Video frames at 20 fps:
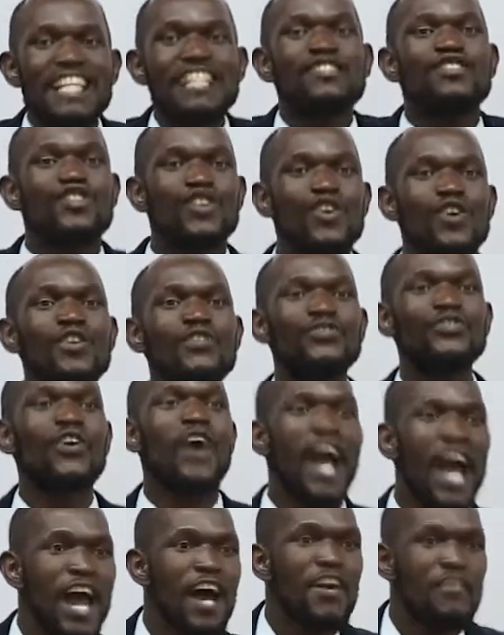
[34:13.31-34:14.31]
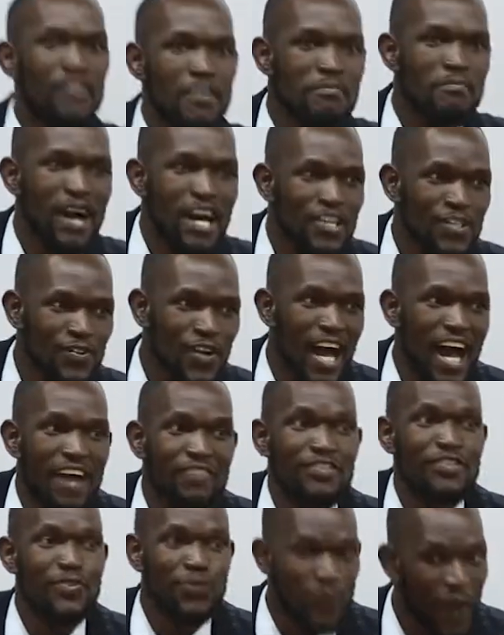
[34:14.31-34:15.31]
It's good for every man to
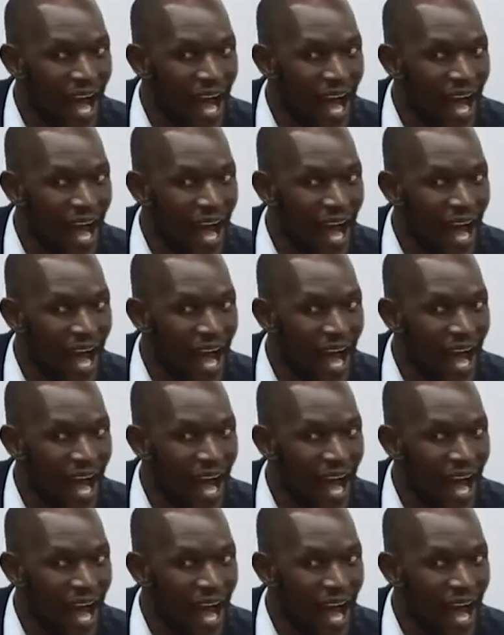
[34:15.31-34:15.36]
have his